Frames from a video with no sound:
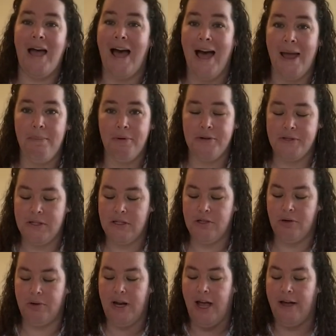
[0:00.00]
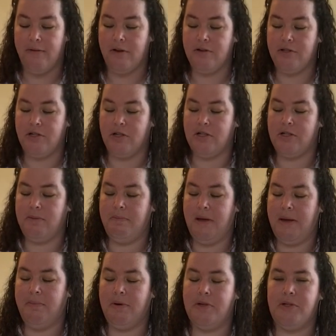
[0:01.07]
I personally don't have construction
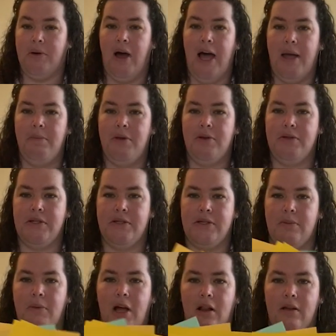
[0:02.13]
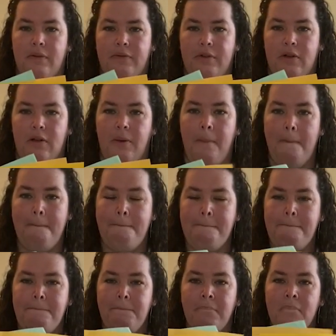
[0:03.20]
paper, so I'm using some colorful
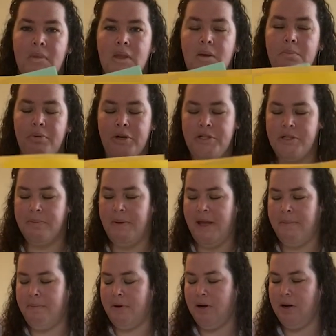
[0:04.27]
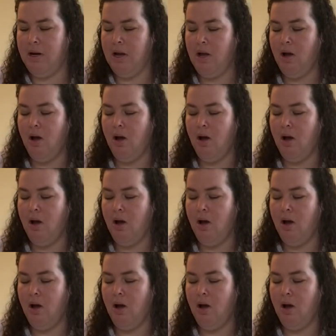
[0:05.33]
printer paper.